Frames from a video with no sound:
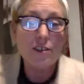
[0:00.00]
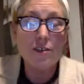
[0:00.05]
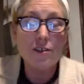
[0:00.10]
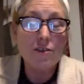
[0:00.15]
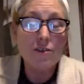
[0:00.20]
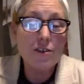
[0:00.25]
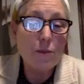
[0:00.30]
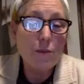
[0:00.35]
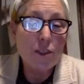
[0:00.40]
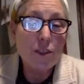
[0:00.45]

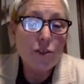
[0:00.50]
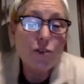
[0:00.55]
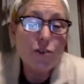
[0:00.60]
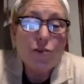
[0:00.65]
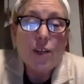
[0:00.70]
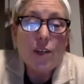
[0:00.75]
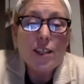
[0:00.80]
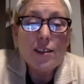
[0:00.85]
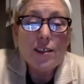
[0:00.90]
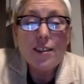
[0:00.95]
there's so much
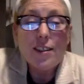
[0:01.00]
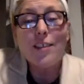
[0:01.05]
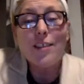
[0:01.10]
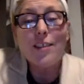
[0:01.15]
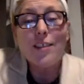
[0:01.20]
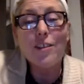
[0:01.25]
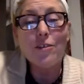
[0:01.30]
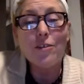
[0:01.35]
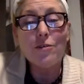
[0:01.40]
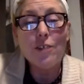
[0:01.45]
stress that
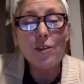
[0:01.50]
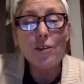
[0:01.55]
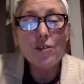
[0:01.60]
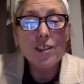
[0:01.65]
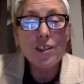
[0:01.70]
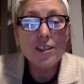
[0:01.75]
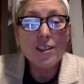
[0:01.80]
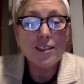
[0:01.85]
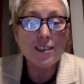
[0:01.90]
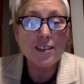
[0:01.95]
you don't
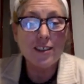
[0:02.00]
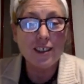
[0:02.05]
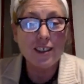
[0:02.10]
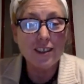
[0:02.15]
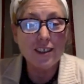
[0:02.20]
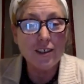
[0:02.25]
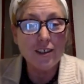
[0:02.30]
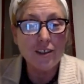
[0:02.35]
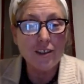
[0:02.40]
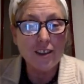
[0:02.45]
notice the
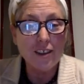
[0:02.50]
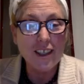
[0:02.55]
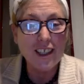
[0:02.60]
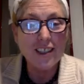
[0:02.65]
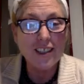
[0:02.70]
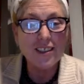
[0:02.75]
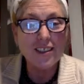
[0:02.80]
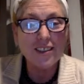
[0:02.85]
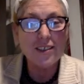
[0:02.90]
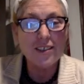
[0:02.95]
little
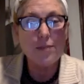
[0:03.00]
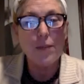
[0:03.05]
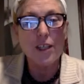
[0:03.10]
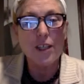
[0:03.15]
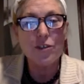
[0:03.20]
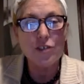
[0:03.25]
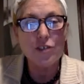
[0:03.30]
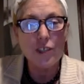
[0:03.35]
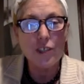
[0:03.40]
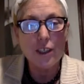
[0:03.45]
things as
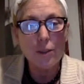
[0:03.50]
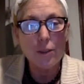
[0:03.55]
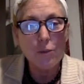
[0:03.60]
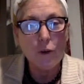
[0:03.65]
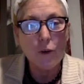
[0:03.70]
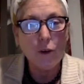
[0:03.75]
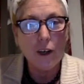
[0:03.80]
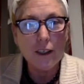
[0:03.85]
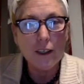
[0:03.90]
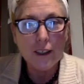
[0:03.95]
much
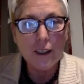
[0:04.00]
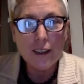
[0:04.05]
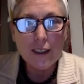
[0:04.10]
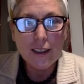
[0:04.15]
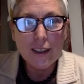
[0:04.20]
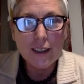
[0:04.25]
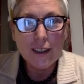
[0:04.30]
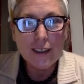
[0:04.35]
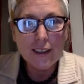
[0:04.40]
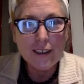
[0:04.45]
anymore.
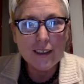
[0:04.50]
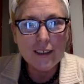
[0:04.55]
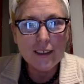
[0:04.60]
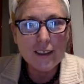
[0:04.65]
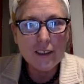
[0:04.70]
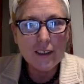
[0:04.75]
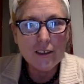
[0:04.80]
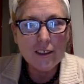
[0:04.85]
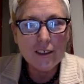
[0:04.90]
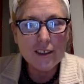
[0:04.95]

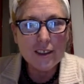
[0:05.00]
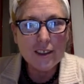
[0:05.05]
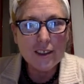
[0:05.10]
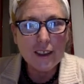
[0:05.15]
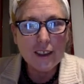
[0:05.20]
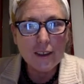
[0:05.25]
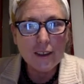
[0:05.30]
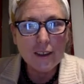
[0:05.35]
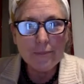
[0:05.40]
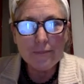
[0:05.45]
It's
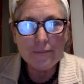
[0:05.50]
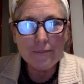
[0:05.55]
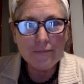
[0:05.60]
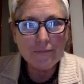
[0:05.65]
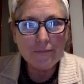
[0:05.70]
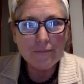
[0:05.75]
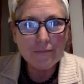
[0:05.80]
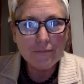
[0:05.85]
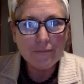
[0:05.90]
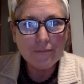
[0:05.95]

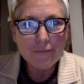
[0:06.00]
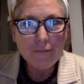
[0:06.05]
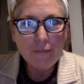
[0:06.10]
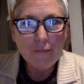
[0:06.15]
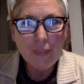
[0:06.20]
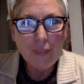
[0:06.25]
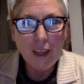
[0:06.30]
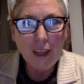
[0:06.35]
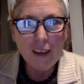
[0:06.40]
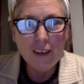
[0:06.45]

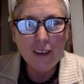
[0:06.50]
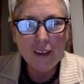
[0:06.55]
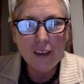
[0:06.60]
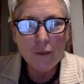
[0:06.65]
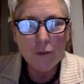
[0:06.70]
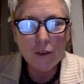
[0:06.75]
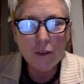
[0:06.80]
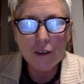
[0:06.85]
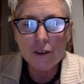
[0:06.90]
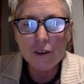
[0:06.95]
I think
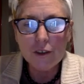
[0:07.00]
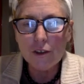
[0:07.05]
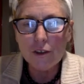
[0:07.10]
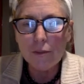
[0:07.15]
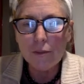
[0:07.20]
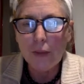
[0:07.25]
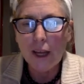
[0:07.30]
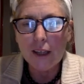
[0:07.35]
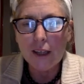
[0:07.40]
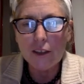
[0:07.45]
we're going to
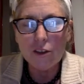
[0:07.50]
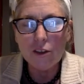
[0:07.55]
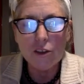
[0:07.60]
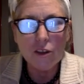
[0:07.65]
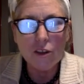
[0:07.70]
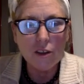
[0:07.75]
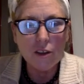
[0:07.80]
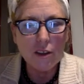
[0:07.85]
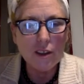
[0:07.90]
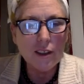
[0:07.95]
look back and
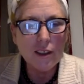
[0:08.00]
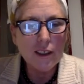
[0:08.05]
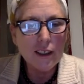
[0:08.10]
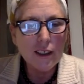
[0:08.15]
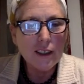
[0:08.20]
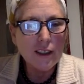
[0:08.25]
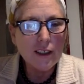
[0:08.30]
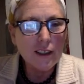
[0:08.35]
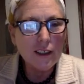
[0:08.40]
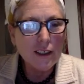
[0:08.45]
learn a
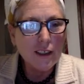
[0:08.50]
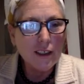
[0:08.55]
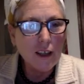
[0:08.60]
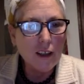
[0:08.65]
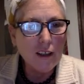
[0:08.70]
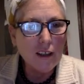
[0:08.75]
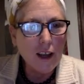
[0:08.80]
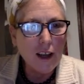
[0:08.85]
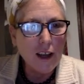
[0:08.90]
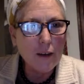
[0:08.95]

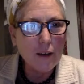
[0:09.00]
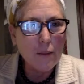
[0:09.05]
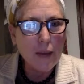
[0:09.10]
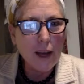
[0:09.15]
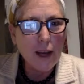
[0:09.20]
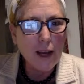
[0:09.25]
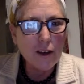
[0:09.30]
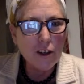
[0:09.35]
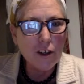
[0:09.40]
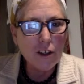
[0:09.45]
lot
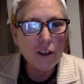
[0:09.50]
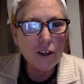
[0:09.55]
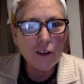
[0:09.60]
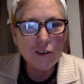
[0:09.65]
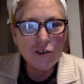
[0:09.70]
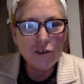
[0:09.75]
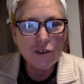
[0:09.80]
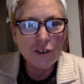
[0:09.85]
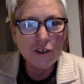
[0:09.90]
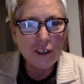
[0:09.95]
about our
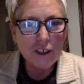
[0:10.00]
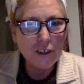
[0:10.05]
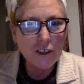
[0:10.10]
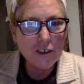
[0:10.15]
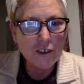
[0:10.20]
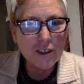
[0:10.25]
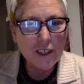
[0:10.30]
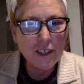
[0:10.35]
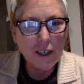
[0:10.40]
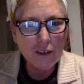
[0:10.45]
culture and
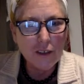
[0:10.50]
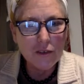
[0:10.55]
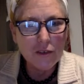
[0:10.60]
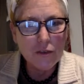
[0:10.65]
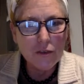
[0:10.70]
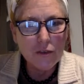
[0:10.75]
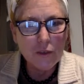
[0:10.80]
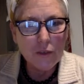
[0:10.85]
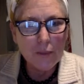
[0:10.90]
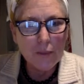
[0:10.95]
ourselves
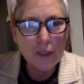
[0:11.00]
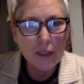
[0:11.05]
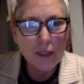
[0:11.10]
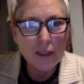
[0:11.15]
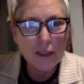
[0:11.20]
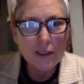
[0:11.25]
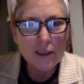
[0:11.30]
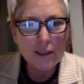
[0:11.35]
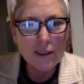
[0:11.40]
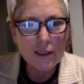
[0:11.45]
from
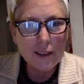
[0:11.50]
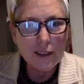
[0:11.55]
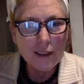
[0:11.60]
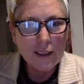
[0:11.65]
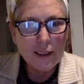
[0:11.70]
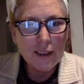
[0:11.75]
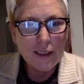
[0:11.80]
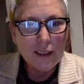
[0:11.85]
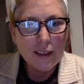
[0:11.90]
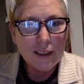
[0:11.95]
this,
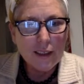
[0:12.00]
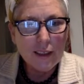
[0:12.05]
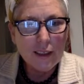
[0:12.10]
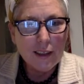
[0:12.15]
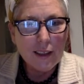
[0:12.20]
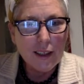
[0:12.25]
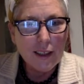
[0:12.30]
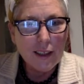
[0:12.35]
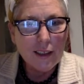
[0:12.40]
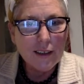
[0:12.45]

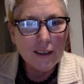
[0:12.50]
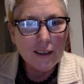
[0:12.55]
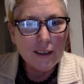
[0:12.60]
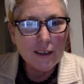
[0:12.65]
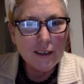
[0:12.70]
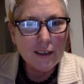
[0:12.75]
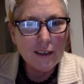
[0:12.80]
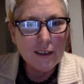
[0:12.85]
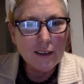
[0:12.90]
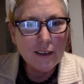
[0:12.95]
and
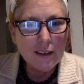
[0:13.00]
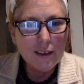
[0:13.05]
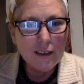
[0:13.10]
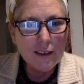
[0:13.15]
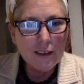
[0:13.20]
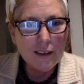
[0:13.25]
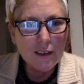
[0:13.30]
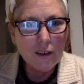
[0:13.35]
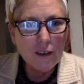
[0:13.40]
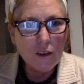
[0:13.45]

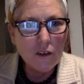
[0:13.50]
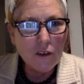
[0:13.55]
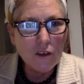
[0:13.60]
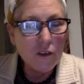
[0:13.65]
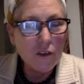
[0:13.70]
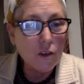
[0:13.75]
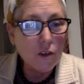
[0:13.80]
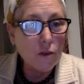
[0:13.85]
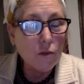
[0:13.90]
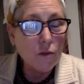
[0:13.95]

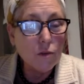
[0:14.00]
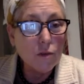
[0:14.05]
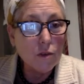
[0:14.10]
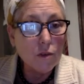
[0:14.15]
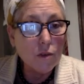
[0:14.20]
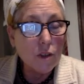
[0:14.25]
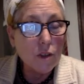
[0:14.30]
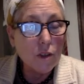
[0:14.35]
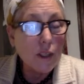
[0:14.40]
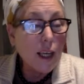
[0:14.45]
also
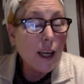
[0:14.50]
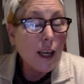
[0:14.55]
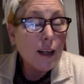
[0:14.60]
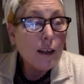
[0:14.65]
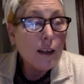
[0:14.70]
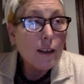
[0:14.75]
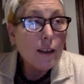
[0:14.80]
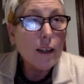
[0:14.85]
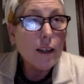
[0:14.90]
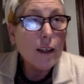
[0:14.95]
look at
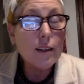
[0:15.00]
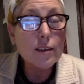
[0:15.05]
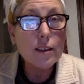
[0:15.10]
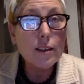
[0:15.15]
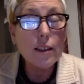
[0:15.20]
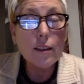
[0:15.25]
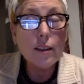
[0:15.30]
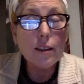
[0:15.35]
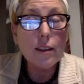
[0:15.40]
it as,